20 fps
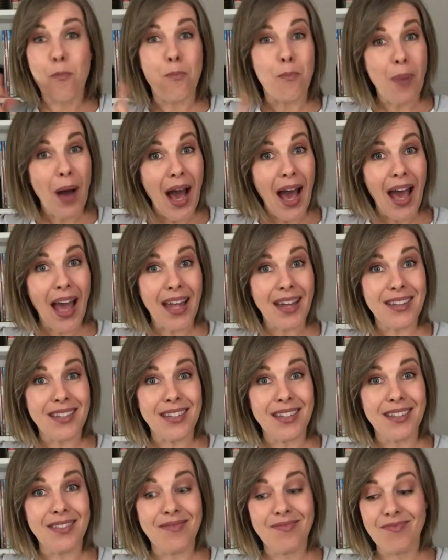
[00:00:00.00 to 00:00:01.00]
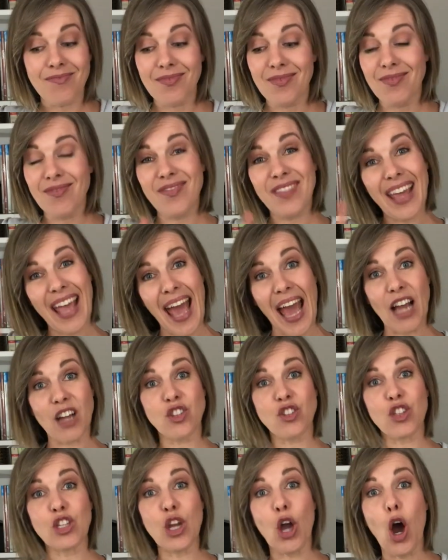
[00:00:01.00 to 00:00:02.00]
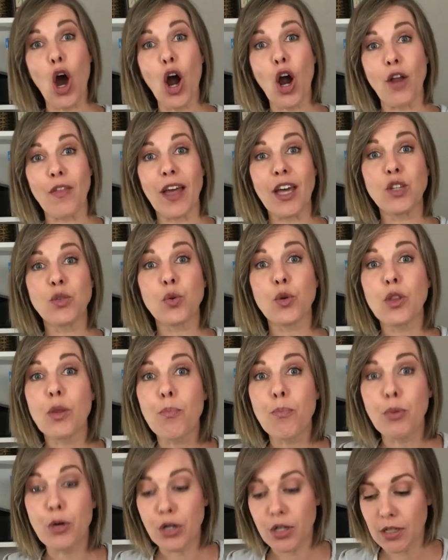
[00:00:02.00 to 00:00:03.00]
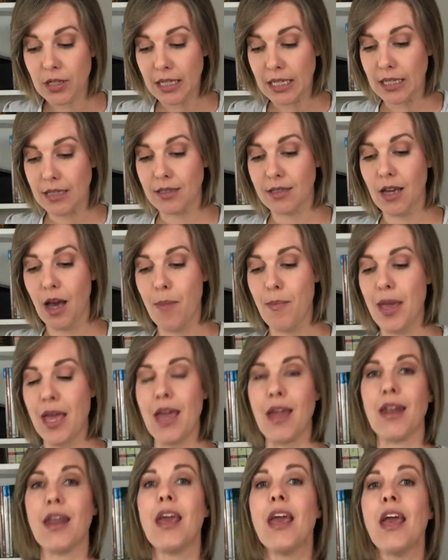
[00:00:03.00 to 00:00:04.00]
But they actually are. That's where the book links come in.